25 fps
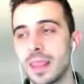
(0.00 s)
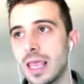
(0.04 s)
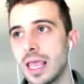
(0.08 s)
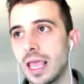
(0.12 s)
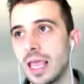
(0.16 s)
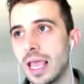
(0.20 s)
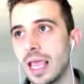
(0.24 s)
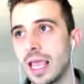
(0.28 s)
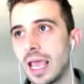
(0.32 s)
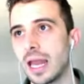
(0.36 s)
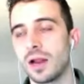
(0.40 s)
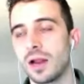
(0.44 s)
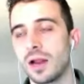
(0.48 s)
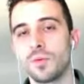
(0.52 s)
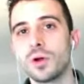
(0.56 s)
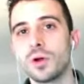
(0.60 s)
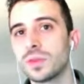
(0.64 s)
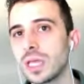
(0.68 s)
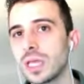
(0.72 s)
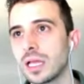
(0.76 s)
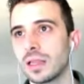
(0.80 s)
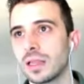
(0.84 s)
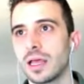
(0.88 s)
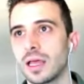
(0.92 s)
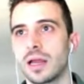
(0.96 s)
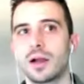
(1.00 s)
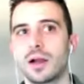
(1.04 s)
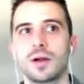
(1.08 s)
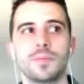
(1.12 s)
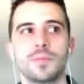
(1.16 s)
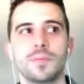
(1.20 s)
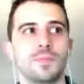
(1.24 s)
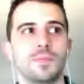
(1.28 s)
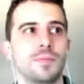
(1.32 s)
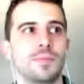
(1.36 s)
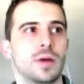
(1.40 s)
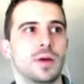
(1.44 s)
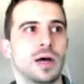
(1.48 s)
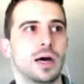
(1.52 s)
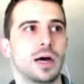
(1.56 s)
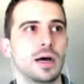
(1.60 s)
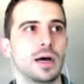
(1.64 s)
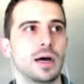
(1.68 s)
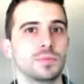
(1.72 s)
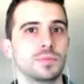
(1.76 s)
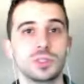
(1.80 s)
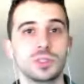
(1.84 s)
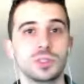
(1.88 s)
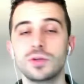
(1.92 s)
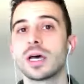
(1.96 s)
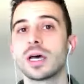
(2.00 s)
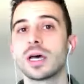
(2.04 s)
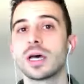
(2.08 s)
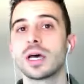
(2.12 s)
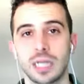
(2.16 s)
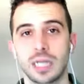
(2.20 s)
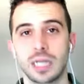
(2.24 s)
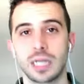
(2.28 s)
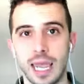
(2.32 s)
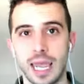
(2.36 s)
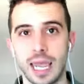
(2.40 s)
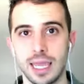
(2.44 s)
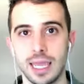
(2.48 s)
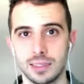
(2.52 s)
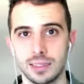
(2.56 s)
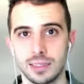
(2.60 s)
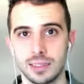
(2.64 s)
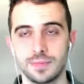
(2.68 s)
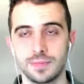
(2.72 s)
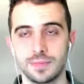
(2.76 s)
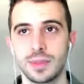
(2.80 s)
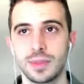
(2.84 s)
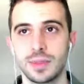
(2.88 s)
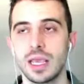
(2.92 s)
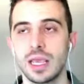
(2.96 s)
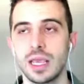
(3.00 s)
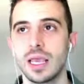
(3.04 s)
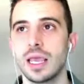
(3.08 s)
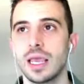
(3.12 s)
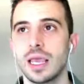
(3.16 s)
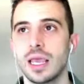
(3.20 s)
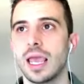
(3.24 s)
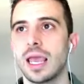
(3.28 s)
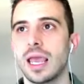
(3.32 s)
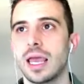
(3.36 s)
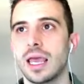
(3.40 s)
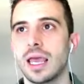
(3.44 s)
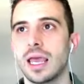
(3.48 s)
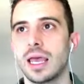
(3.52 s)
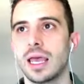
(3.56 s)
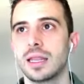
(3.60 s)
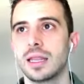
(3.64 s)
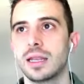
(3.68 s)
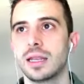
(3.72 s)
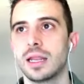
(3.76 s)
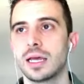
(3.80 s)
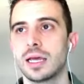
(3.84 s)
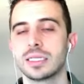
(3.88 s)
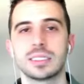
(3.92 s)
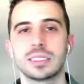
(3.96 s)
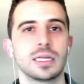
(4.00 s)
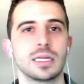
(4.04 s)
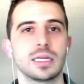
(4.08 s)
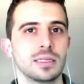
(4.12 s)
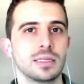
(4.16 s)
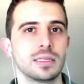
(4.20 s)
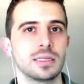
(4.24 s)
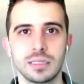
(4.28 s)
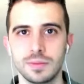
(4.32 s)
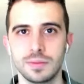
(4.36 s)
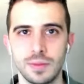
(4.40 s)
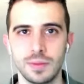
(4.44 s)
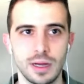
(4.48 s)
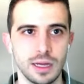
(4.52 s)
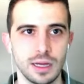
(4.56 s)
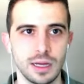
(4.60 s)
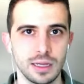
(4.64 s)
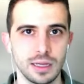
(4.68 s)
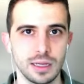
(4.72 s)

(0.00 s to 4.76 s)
And I wrote that letter 2008. And I sent it to my